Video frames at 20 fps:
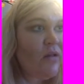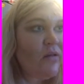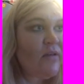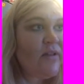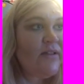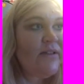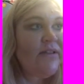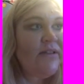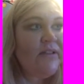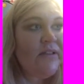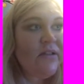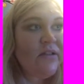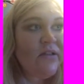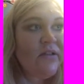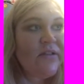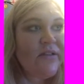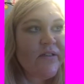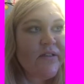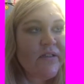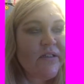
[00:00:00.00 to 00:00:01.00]
The
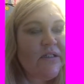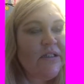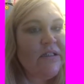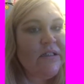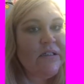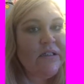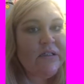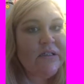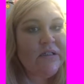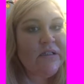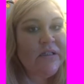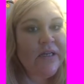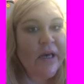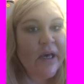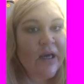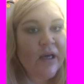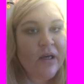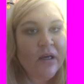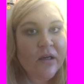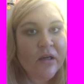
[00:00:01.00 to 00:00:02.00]
littlest things
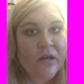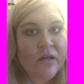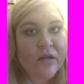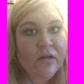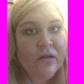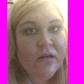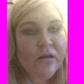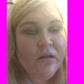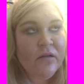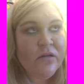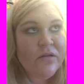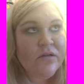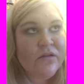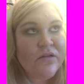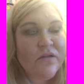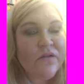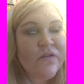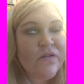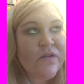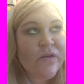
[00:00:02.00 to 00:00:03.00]
take
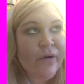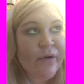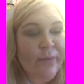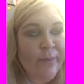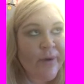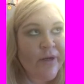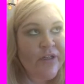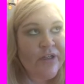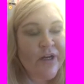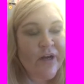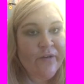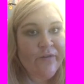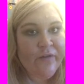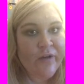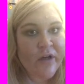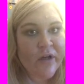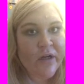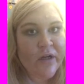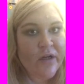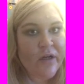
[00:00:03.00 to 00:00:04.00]
so much
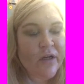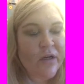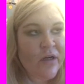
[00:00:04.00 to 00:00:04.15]
effort.